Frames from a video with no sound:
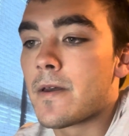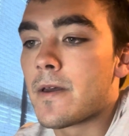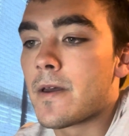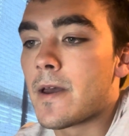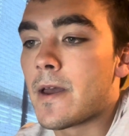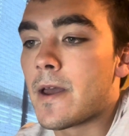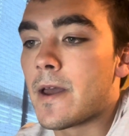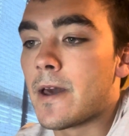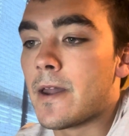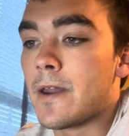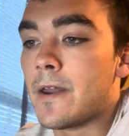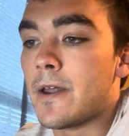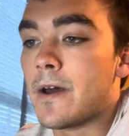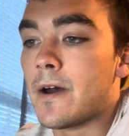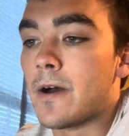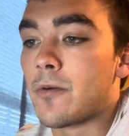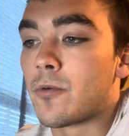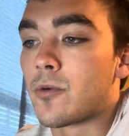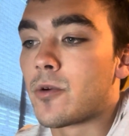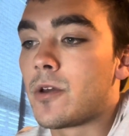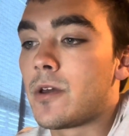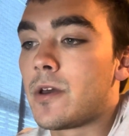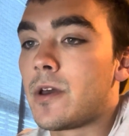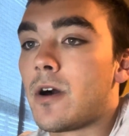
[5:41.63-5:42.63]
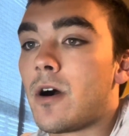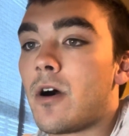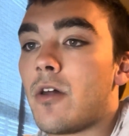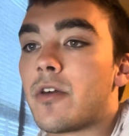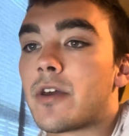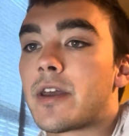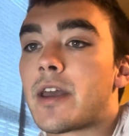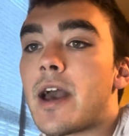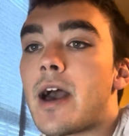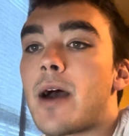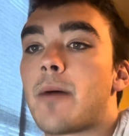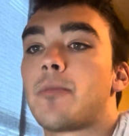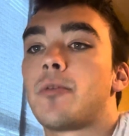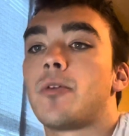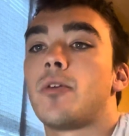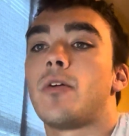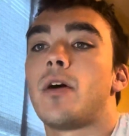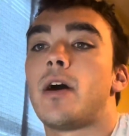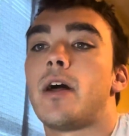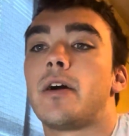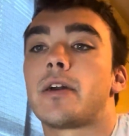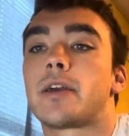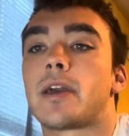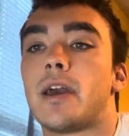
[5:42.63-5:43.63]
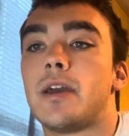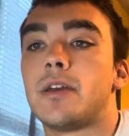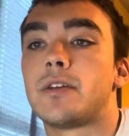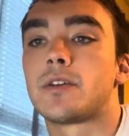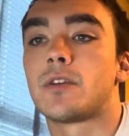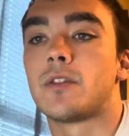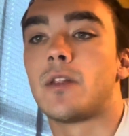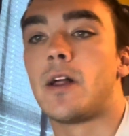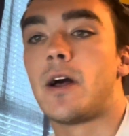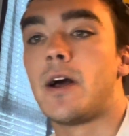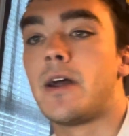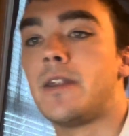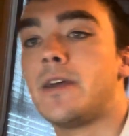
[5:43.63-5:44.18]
And really all the capital allocation line